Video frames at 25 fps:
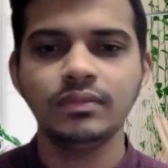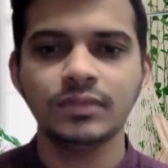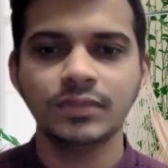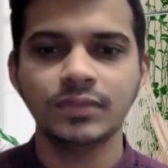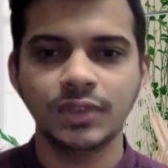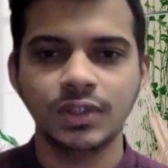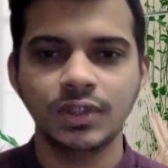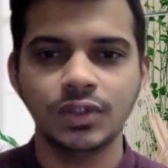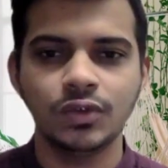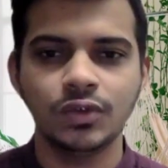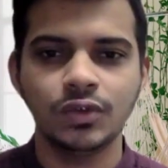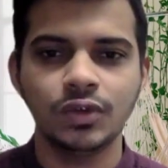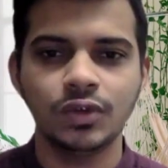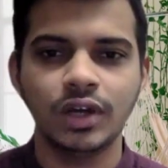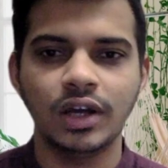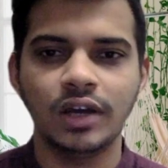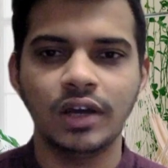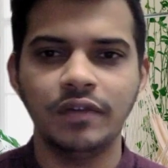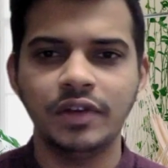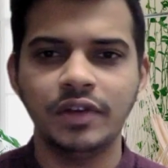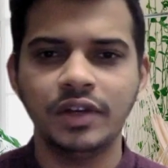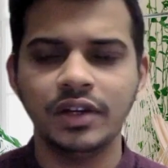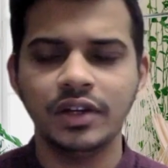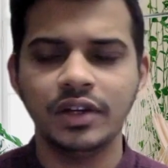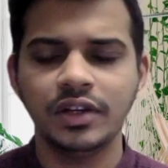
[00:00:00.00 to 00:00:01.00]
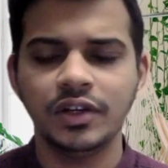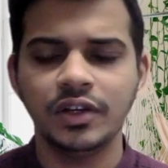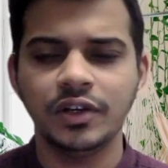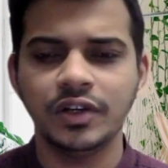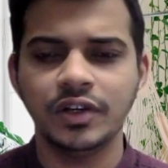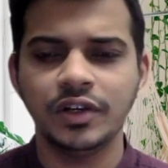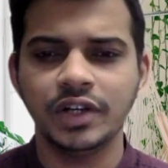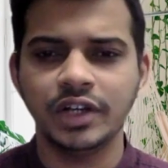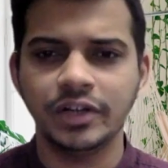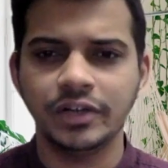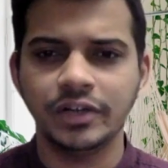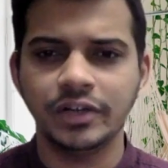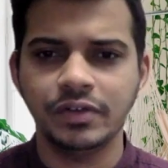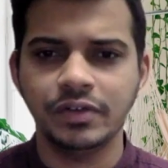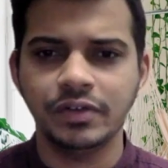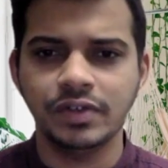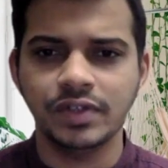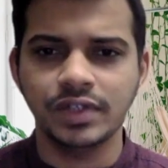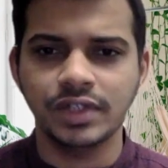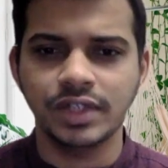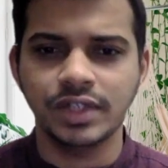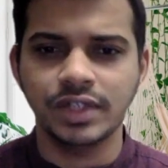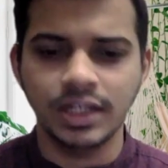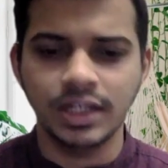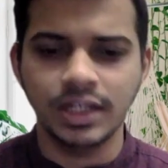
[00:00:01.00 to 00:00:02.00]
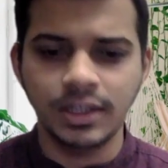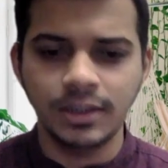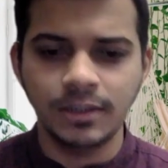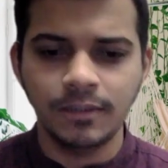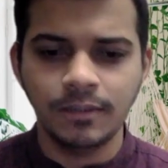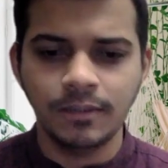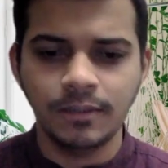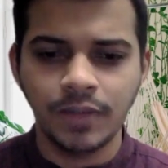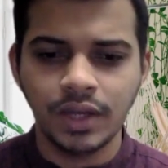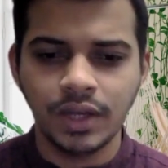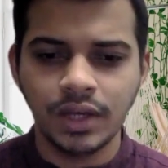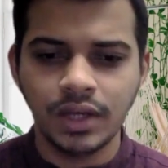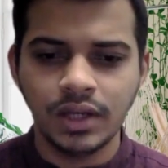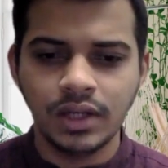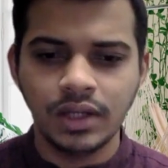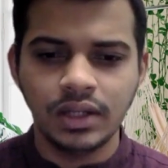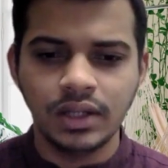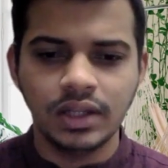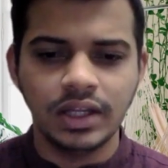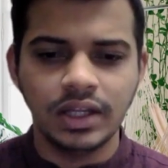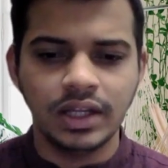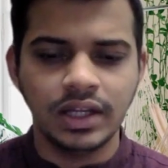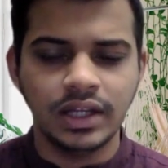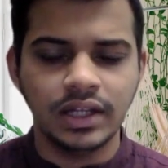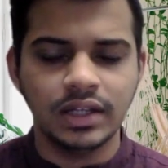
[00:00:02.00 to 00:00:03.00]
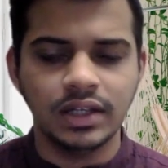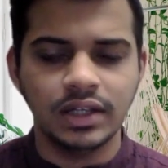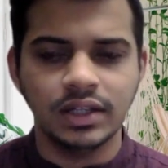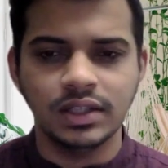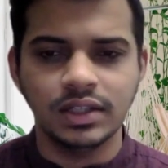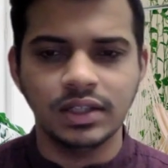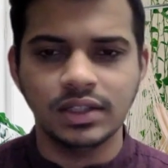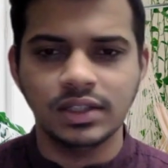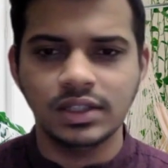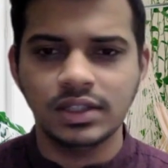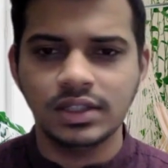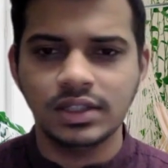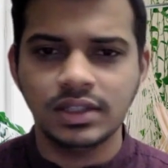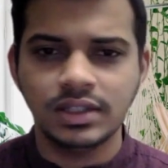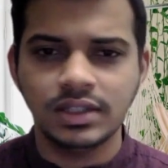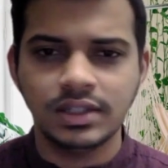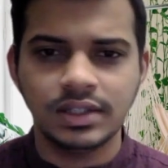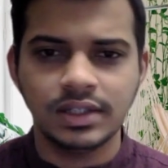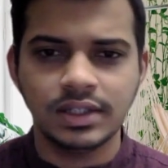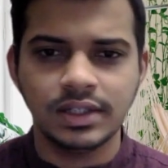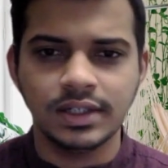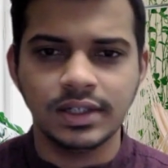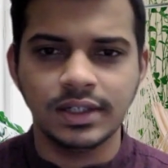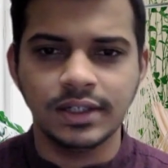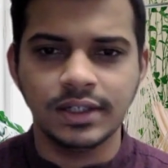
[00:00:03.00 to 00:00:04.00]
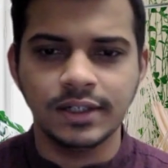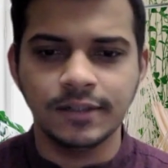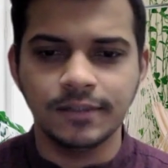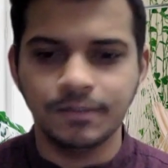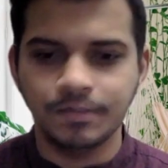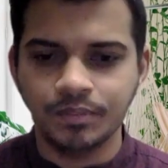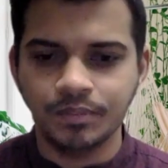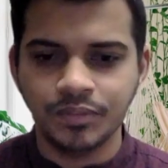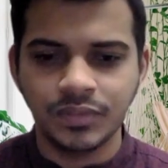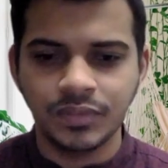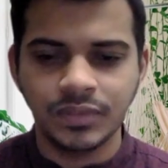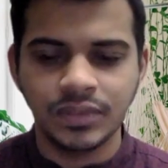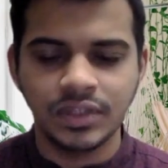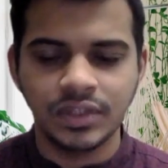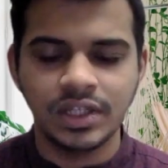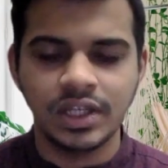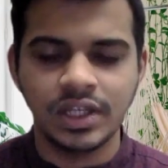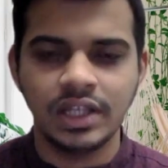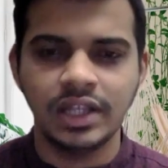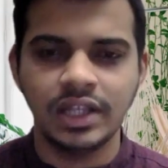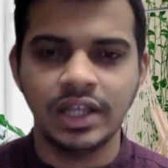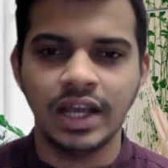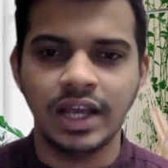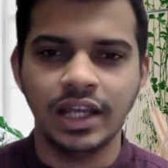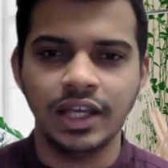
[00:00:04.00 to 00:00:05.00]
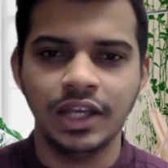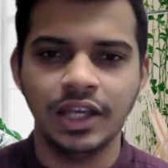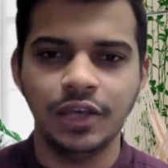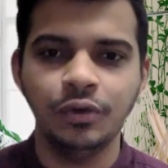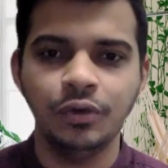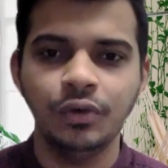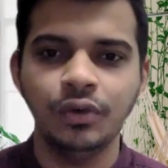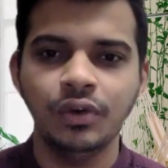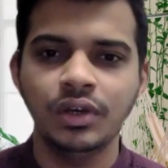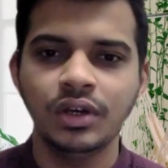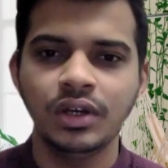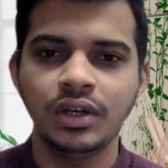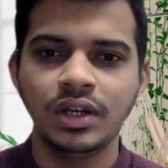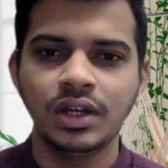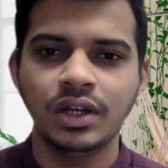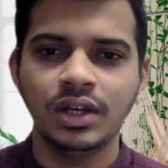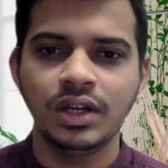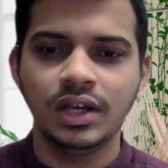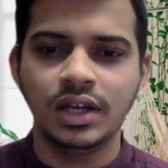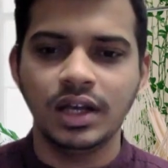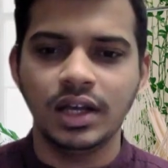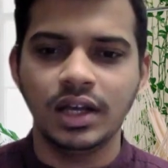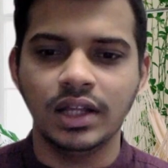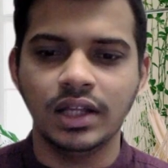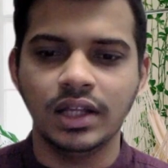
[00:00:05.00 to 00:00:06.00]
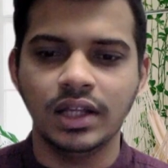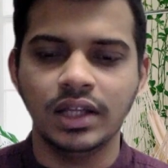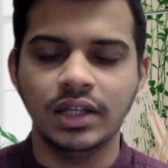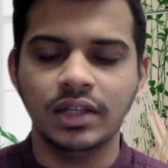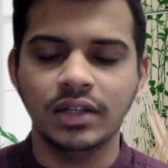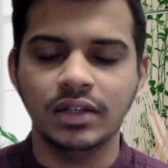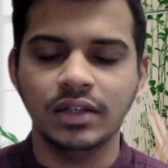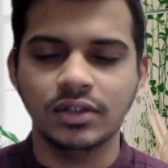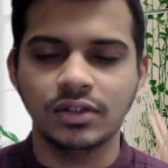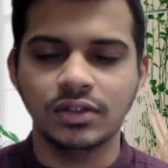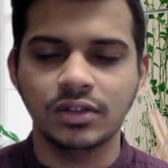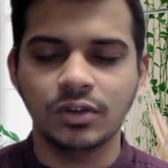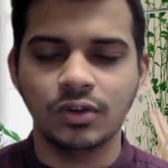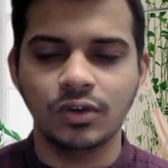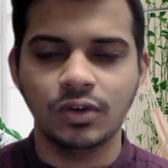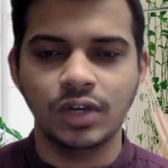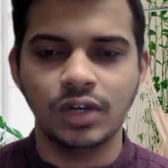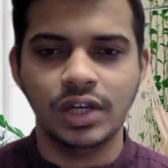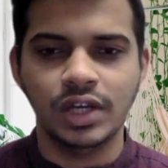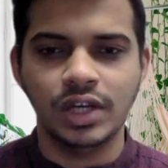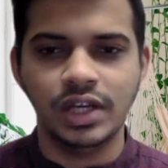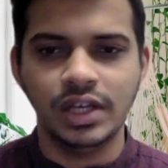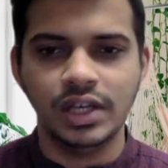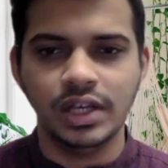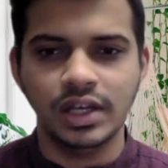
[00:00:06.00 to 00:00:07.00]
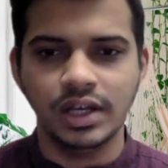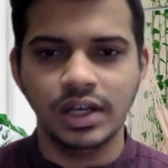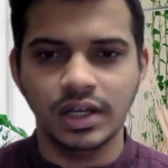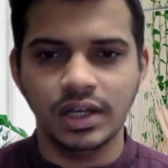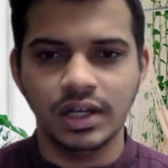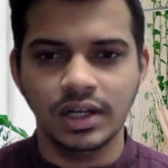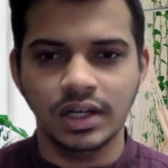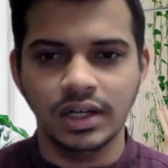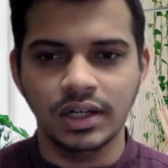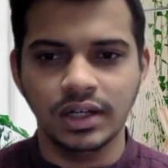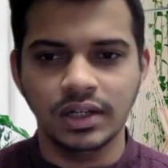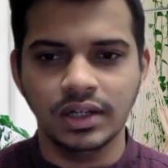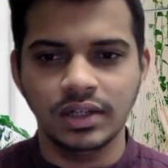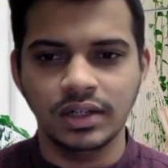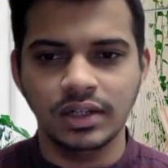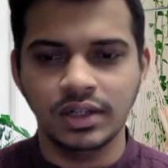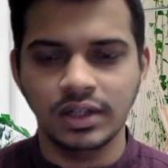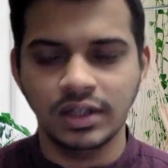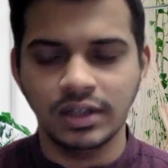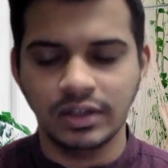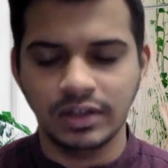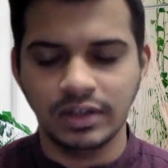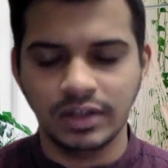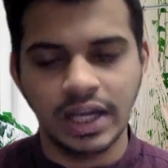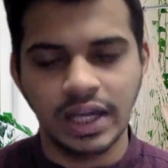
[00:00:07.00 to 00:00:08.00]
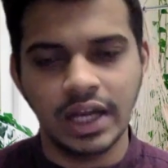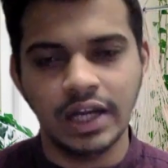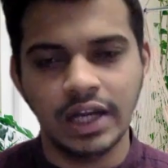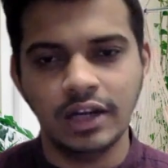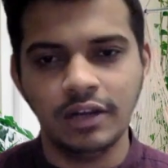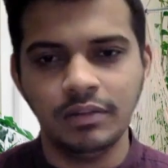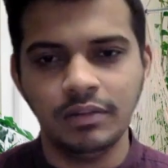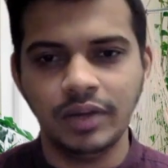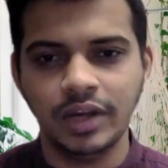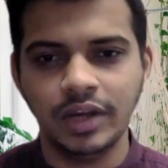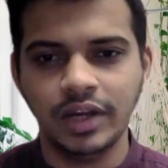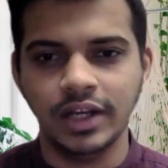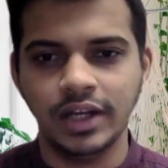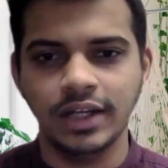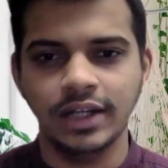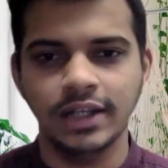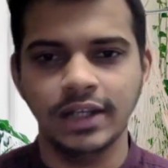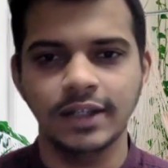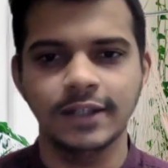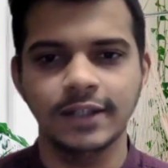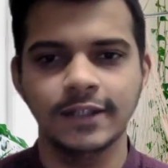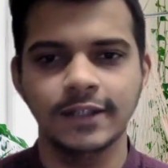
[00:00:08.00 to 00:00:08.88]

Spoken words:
So after your interview is done, then just say thank you, and then slowly get up and